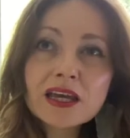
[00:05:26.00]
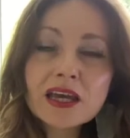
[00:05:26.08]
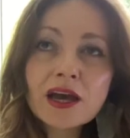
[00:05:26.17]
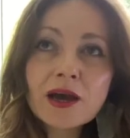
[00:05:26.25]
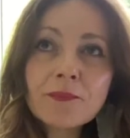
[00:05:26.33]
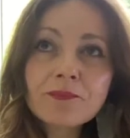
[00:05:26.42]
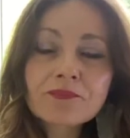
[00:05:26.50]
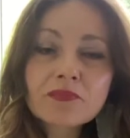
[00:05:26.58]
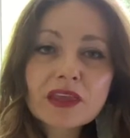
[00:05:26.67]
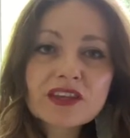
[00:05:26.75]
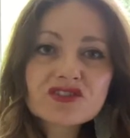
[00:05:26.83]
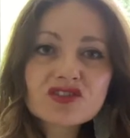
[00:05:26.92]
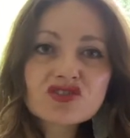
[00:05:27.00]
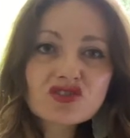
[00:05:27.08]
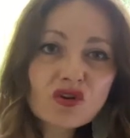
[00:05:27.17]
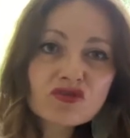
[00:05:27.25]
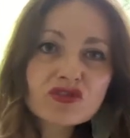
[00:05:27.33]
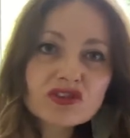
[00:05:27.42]
it's a
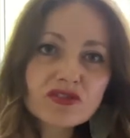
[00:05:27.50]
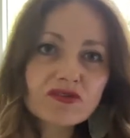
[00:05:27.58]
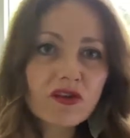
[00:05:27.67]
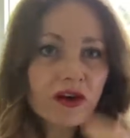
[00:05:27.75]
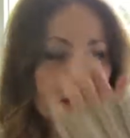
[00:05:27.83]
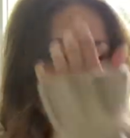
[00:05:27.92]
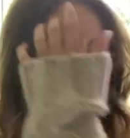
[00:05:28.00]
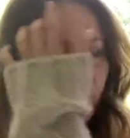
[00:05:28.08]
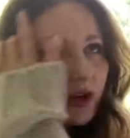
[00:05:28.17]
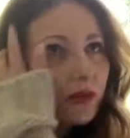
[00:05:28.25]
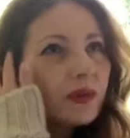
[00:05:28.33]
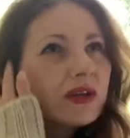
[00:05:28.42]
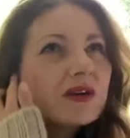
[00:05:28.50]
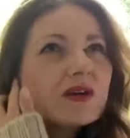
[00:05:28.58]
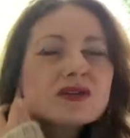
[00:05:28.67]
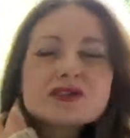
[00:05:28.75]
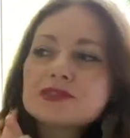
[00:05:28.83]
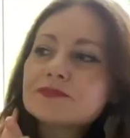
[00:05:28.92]
genre-defying book
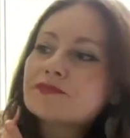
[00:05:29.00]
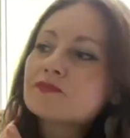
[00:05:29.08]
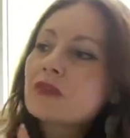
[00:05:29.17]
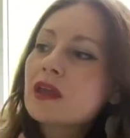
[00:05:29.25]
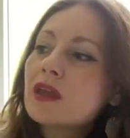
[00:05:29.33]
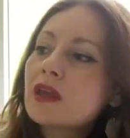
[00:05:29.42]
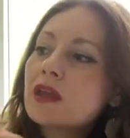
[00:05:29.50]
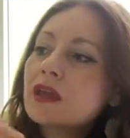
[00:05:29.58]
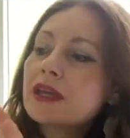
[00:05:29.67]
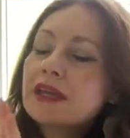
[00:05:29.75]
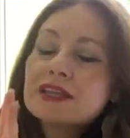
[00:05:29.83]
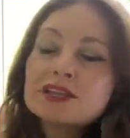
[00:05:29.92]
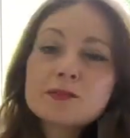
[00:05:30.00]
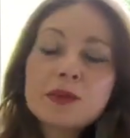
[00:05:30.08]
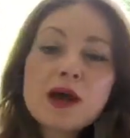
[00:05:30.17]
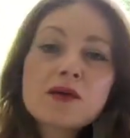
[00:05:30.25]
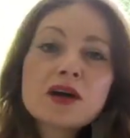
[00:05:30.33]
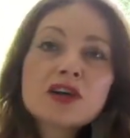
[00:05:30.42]
because it's
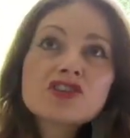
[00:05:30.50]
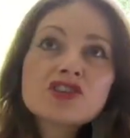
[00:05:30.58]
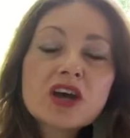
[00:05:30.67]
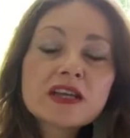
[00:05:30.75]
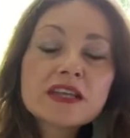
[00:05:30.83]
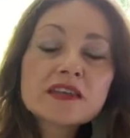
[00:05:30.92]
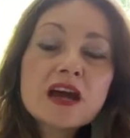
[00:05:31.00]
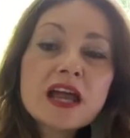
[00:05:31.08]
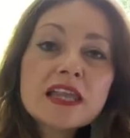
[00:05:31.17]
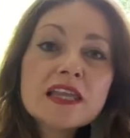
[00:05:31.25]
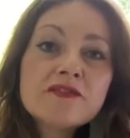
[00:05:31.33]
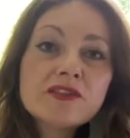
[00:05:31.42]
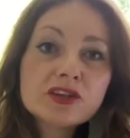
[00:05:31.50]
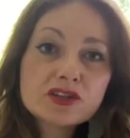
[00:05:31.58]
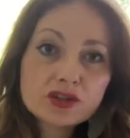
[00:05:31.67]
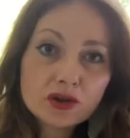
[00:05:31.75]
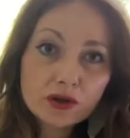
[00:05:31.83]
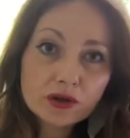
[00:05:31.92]
about a journey that Olivia
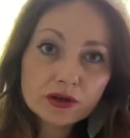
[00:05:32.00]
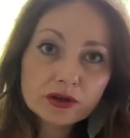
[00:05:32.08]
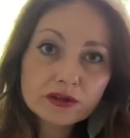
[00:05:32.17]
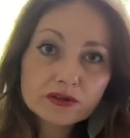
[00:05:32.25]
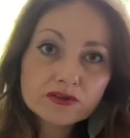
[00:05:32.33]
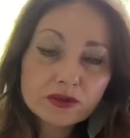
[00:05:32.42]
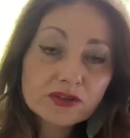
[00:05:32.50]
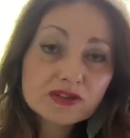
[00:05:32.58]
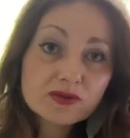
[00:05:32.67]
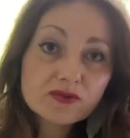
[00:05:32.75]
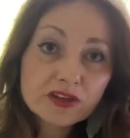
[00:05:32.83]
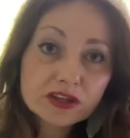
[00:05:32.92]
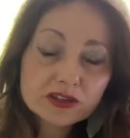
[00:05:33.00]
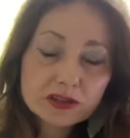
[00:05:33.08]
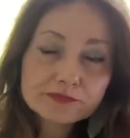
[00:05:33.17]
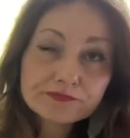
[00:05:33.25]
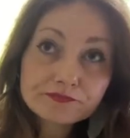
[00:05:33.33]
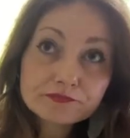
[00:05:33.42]
took. So it's
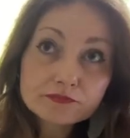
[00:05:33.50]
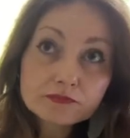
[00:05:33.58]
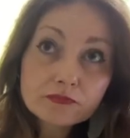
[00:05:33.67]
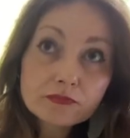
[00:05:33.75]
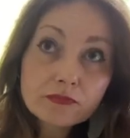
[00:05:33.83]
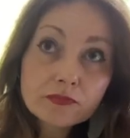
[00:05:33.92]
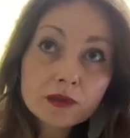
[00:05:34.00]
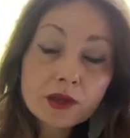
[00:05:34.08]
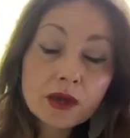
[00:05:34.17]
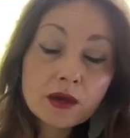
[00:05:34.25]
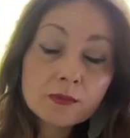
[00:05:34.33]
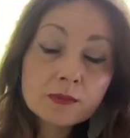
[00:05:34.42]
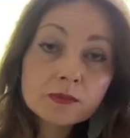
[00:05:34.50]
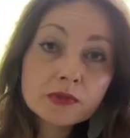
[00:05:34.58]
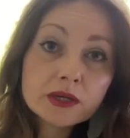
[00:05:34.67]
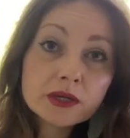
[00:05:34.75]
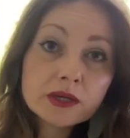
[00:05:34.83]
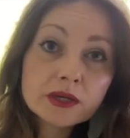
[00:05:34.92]
non-fiction.
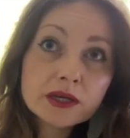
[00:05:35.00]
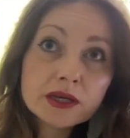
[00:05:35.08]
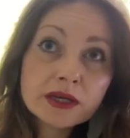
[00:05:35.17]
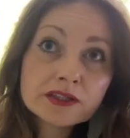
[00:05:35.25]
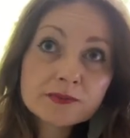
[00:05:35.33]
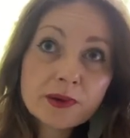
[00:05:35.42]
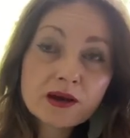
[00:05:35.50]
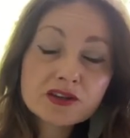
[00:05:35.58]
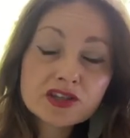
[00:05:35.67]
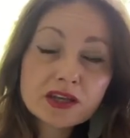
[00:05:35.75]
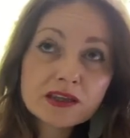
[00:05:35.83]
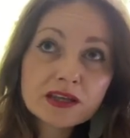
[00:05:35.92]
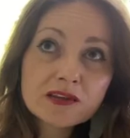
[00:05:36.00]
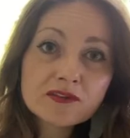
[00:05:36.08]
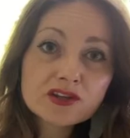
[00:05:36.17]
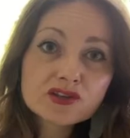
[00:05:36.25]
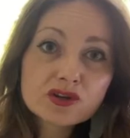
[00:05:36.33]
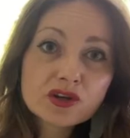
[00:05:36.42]
It's about a journey that Olivia
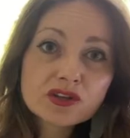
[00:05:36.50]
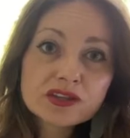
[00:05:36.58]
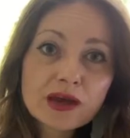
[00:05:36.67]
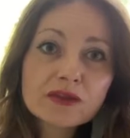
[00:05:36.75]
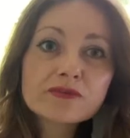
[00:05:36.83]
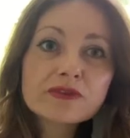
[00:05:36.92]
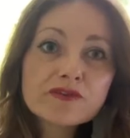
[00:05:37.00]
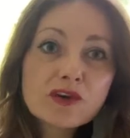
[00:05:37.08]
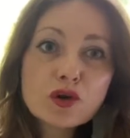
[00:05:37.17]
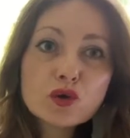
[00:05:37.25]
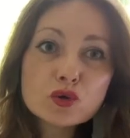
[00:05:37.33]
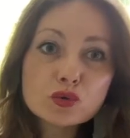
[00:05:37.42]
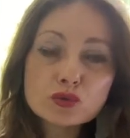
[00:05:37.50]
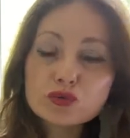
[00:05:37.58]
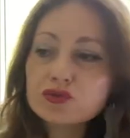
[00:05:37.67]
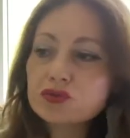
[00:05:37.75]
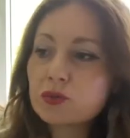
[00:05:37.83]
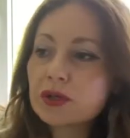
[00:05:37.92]
took down the River
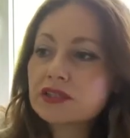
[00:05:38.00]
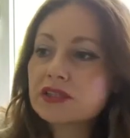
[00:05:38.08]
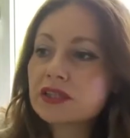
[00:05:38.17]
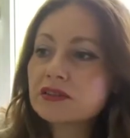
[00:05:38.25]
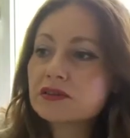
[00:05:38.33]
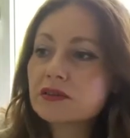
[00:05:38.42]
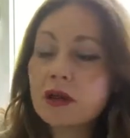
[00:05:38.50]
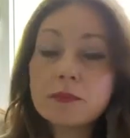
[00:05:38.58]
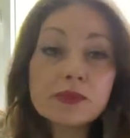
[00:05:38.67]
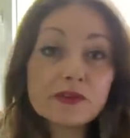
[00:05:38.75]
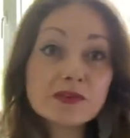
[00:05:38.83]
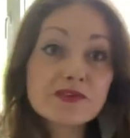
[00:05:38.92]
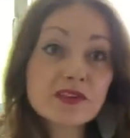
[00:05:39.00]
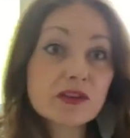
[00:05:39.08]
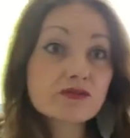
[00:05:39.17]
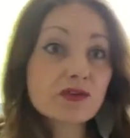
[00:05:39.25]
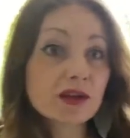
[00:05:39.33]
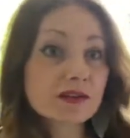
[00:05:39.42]
Ouse, which is the river that
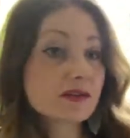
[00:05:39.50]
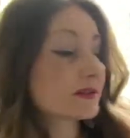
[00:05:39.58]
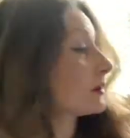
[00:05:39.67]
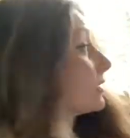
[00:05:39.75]
runs